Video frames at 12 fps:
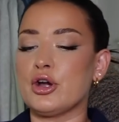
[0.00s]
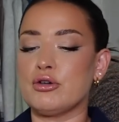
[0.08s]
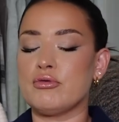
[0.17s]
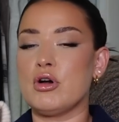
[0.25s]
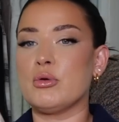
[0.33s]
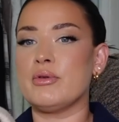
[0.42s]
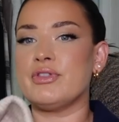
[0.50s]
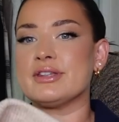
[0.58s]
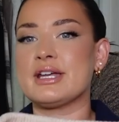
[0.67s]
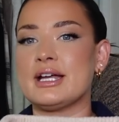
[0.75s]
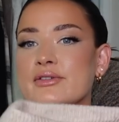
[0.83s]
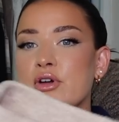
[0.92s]
go wrong with this
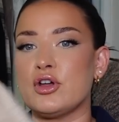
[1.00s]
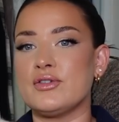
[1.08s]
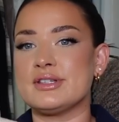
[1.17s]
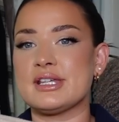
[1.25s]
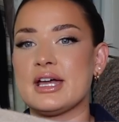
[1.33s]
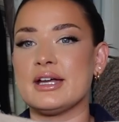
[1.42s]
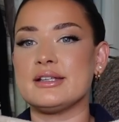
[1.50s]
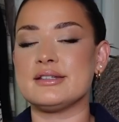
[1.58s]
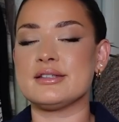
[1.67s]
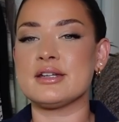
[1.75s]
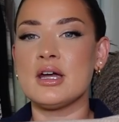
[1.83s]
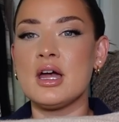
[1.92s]
kind of
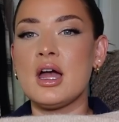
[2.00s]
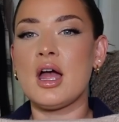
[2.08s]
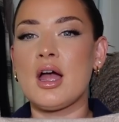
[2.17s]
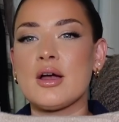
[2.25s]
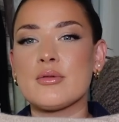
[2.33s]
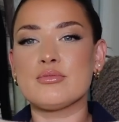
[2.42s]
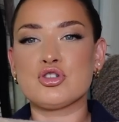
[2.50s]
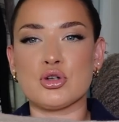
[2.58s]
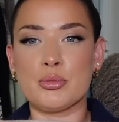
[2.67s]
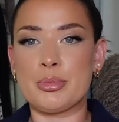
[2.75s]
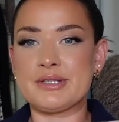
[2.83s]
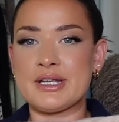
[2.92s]
oversized
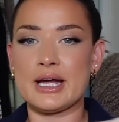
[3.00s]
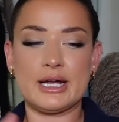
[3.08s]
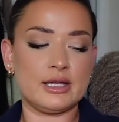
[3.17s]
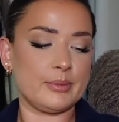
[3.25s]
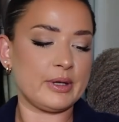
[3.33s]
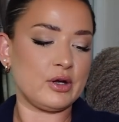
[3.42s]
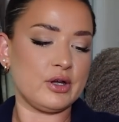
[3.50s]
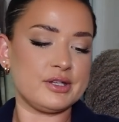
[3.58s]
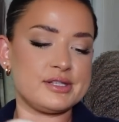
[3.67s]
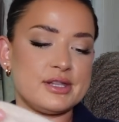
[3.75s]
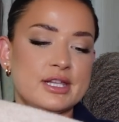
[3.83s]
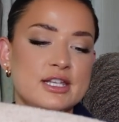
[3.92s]
jumper style,
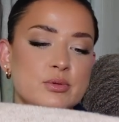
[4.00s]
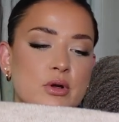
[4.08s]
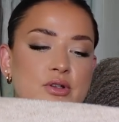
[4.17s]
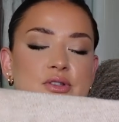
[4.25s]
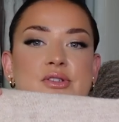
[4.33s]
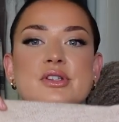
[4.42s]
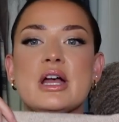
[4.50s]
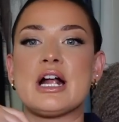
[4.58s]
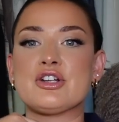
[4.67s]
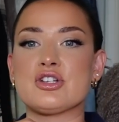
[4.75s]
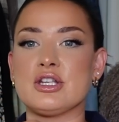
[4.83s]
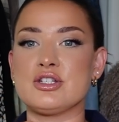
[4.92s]
because these ones
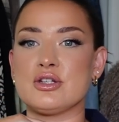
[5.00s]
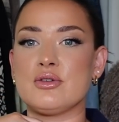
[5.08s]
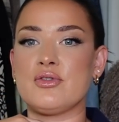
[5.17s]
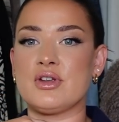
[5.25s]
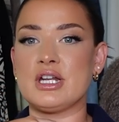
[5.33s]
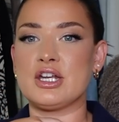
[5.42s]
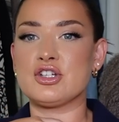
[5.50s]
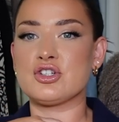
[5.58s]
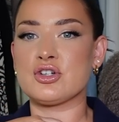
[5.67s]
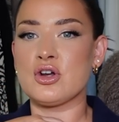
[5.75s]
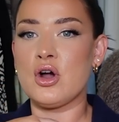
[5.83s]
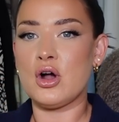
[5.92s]
actually do
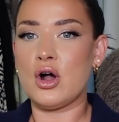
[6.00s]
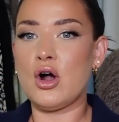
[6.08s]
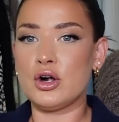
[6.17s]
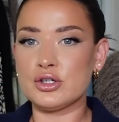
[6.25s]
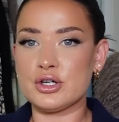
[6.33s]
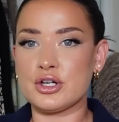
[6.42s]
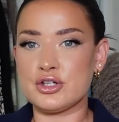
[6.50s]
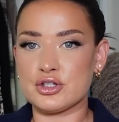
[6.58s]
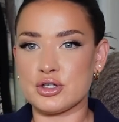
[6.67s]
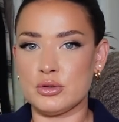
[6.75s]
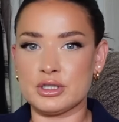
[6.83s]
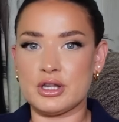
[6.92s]
finish on your
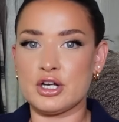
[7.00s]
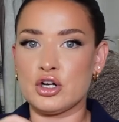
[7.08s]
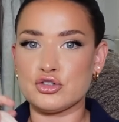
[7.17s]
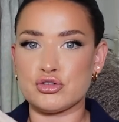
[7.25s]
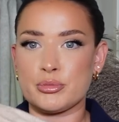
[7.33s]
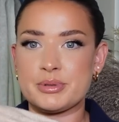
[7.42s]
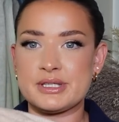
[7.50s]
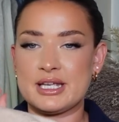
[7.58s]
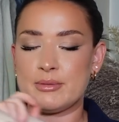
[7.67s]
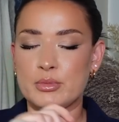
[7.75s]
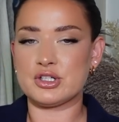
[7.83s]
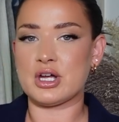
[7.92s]
shoulder. They're not drop
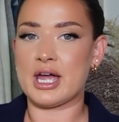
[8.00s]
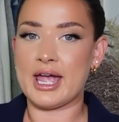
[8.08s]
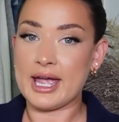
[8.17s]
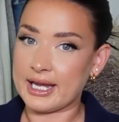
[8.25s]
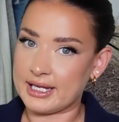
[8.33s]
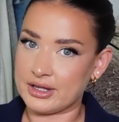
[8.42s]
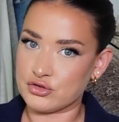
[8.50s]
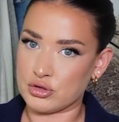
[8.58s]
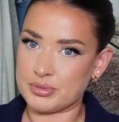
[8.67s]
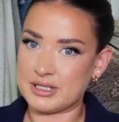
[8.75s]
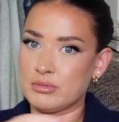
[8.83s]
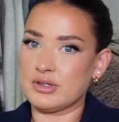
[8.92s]
seam, which I hate the
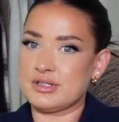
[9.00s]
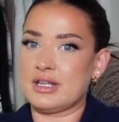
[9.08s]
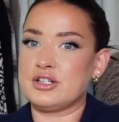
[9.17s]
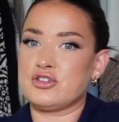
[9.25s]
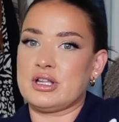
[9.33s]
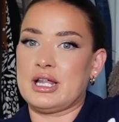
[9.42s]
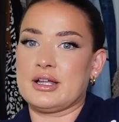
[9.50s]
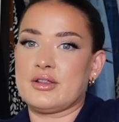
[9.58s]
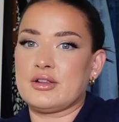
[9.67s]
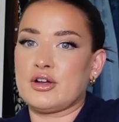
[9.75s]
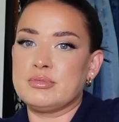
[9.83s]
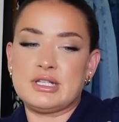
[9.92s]
drop seam ones that literally
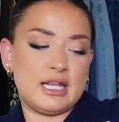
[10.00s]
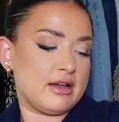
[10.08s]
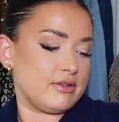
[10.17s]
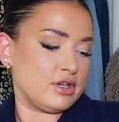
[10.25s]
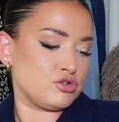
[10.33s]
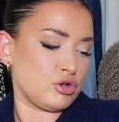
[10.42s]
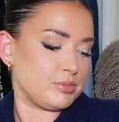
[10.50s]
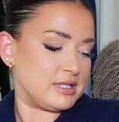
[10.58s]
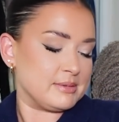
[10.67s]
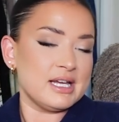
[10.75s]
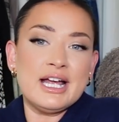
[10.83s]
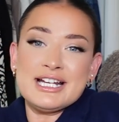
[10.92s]
like come to here and they're drop
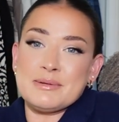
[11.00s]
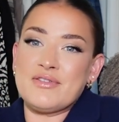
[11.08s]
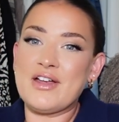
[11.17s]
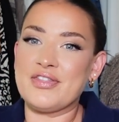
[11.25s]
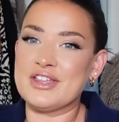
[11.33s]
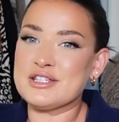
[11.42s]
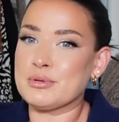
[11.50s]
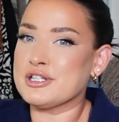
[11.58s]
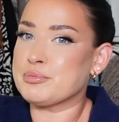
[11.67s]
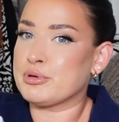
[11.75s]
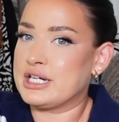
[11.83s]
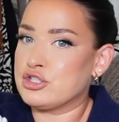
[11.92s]
seam. To be fair, this one's
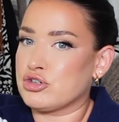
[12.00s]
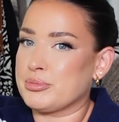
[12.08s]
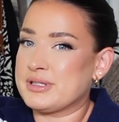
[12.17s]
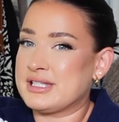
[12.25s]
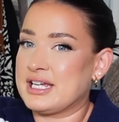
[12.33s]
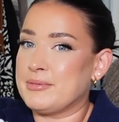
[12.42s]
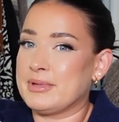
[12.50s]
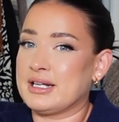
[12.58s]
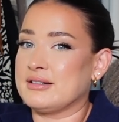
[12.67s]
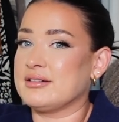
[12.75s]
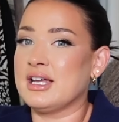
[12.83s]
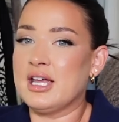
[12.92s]
pretty drop seam,
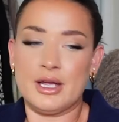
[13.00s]
and